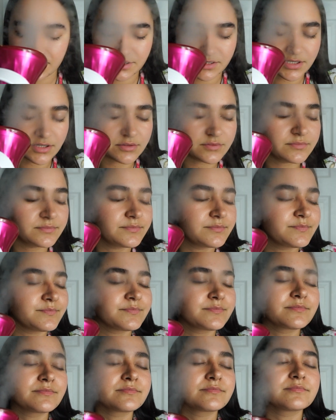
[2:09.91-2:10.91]
So
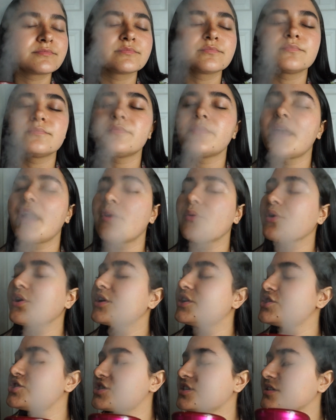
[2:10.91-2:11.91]
now we're
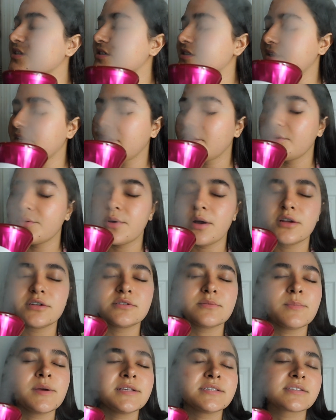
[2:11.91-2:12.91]
gonna just continue on
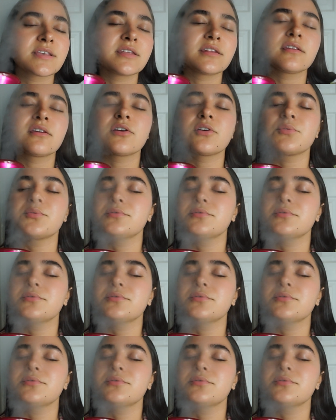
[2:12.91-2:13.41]
to my skincare